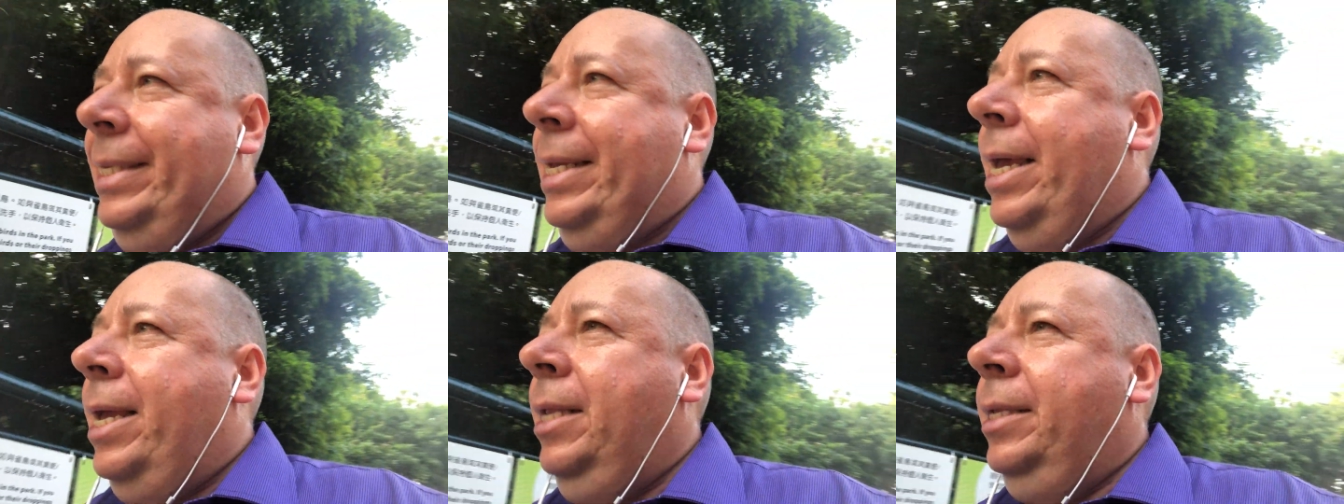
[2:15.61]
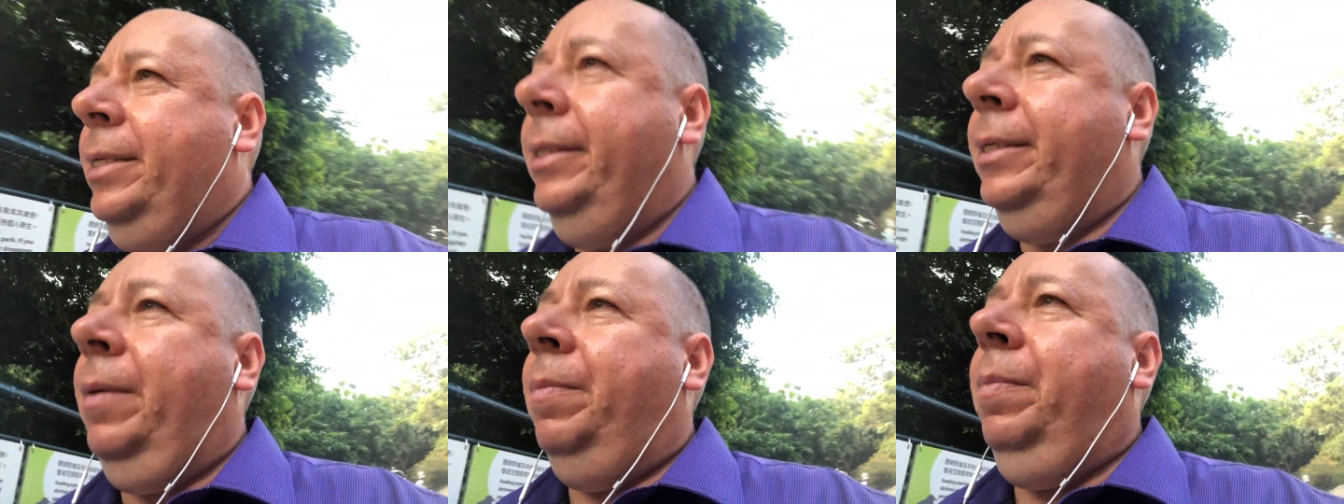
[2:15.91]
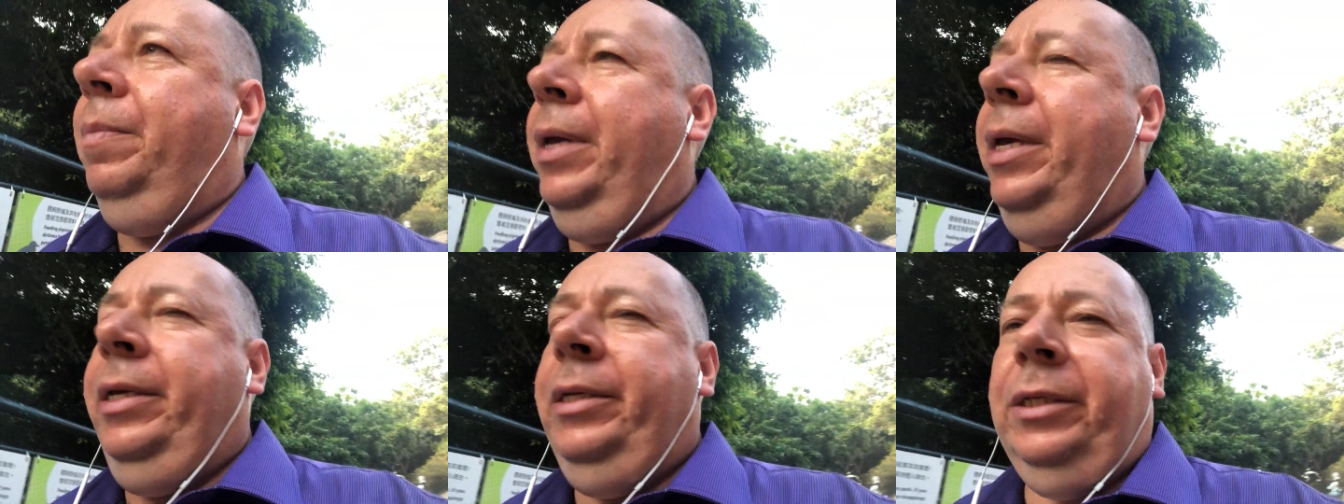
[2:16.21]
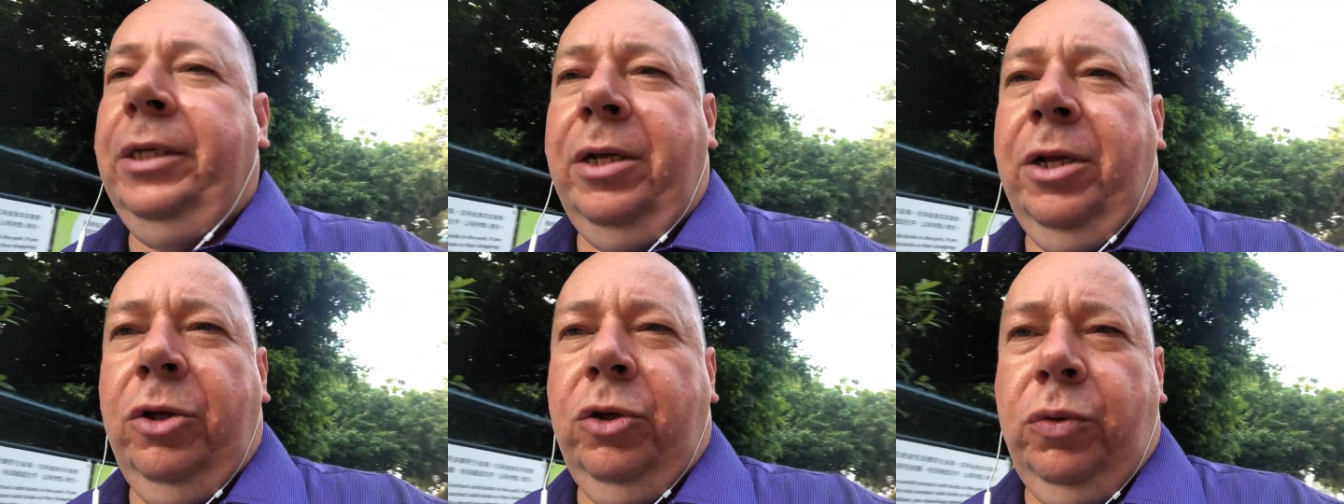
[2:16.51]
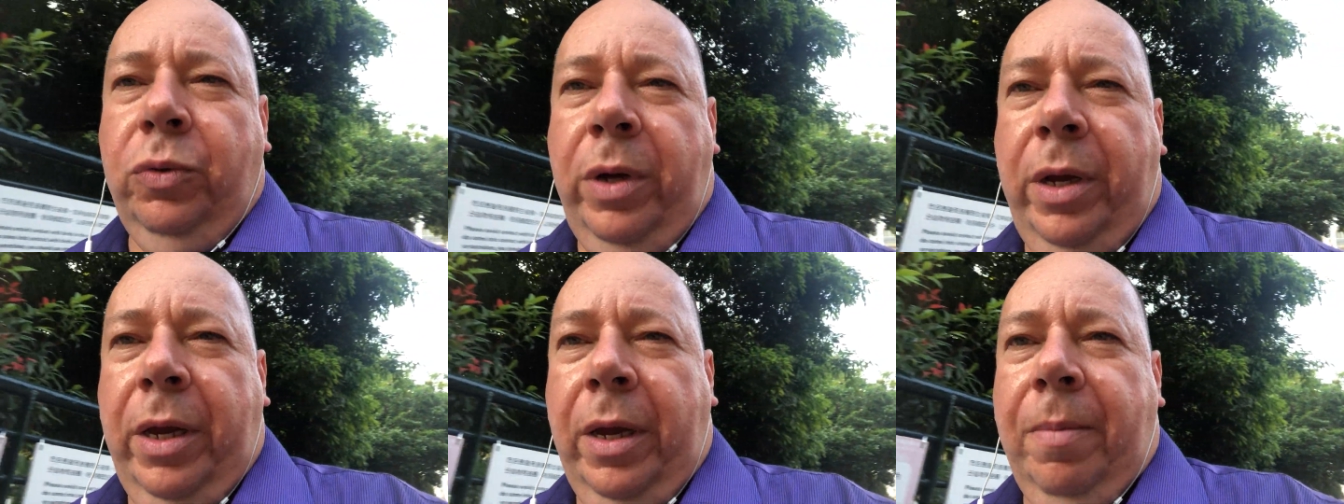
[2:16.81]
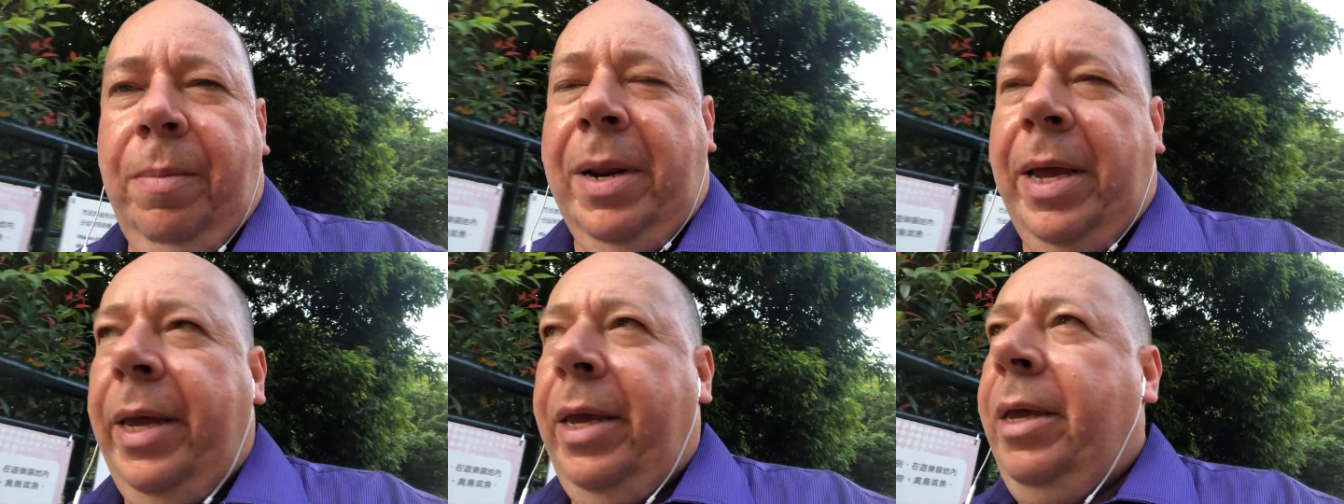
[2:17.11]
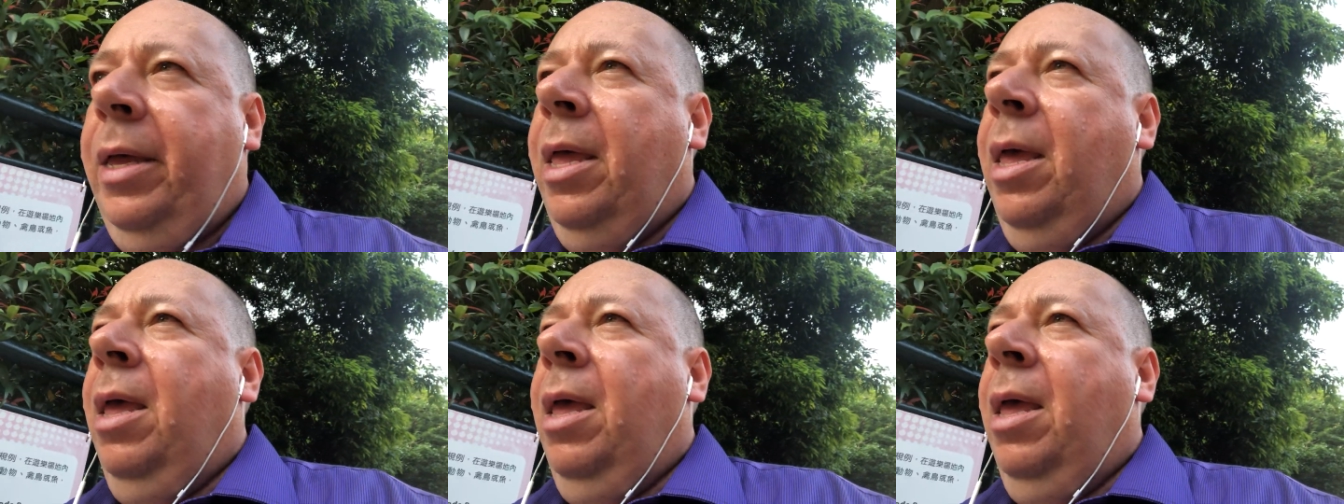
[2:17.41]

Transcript: tells him he's in a dream. Like